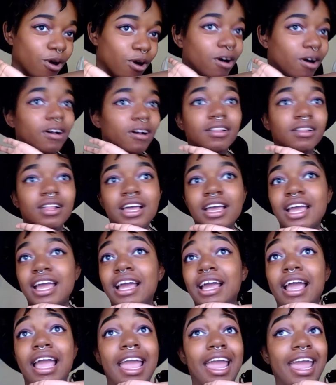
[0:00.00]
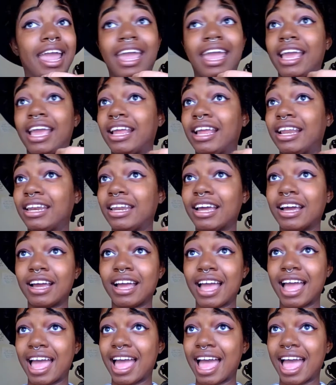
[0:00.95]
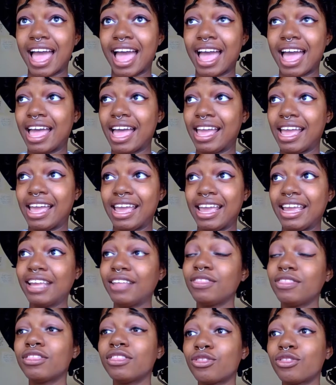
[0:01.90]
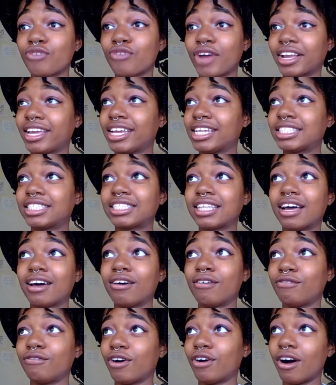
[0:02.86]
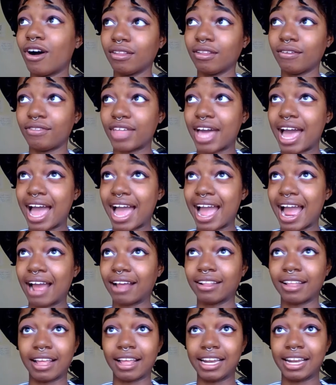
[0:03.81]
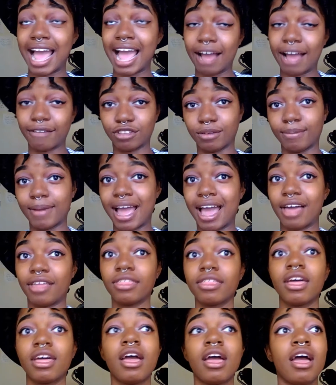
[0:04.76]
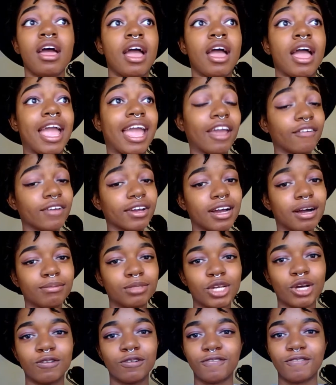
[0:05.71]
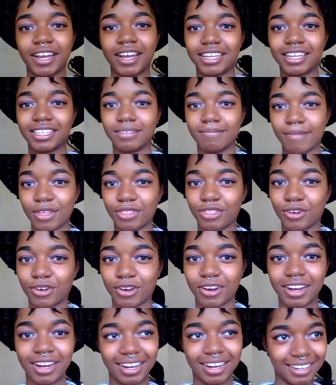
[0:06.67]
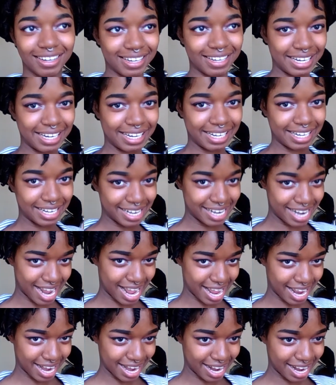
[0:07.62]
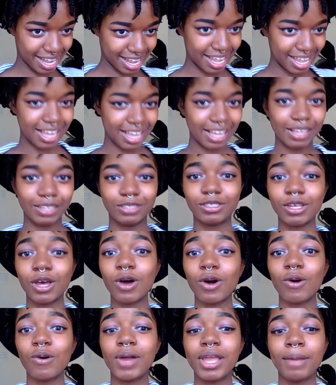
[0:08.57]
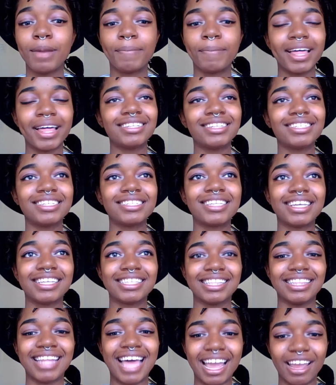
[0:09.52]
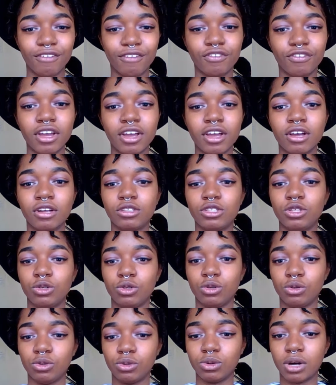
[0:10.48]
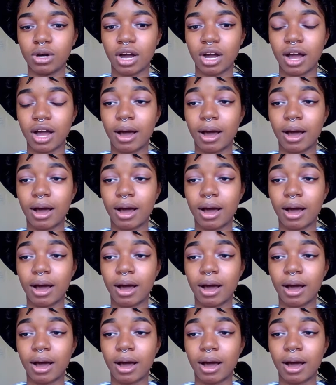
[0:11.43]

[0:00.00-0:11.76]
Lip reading: wall, and in the ruckus of all of that, in the aftermath, Aaron comes home to find his mother dead. So he pledges his life to